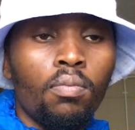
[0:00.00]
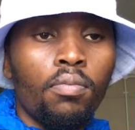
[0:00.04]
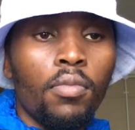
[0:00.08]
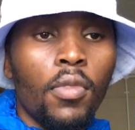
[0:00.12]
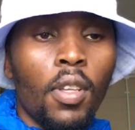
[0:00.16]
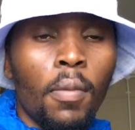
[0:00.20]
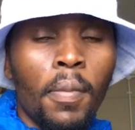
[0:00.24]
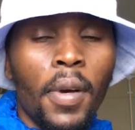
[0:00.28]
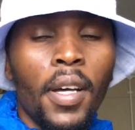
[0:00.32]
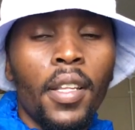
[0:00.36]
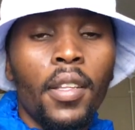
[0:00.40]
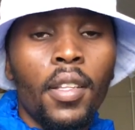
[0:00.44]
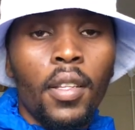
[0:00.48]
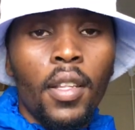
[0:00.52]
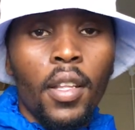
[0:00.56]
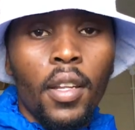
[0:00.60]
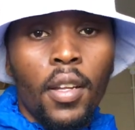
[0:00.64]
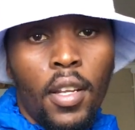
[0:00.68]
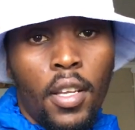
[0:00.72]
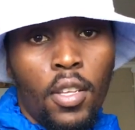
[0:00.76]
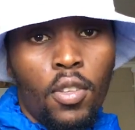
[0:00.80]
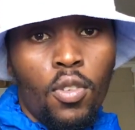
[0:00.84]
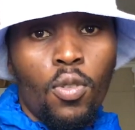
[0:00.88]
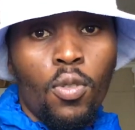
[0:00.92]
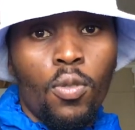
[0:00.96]
the money that
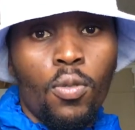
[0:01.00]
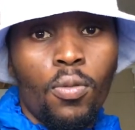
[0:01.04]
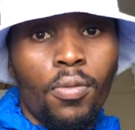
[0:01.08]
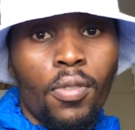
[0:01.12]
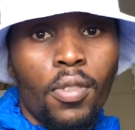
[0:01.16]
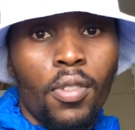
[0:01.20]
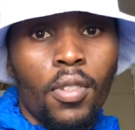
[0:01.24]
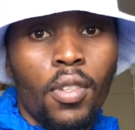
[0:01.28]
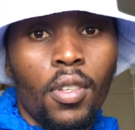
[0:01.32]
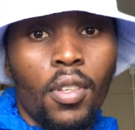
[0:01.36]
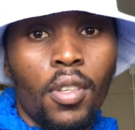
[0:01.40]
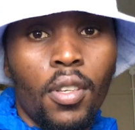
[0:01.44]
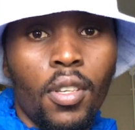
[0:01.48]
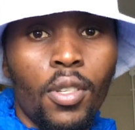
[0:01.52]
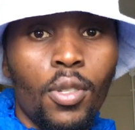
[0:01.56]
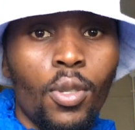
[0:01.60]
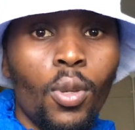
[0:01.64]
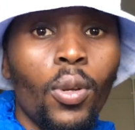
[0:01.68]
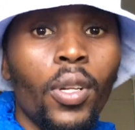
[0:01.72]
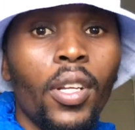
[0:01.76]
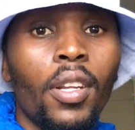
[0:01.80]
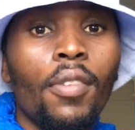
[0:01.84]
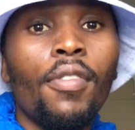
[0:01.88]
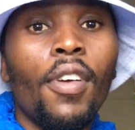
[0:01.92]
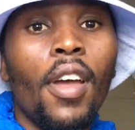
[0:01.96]
I use is
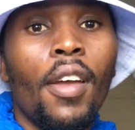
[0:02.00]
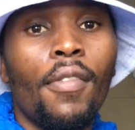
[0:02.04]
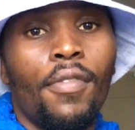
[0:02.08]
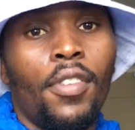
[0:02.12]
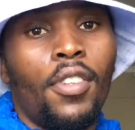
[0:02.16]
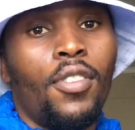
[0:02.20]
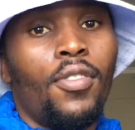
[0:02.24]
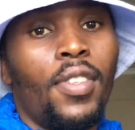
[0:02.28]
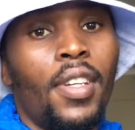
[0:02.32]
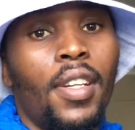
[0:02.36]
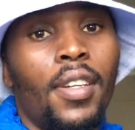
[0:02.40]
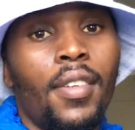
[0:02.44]
only 500.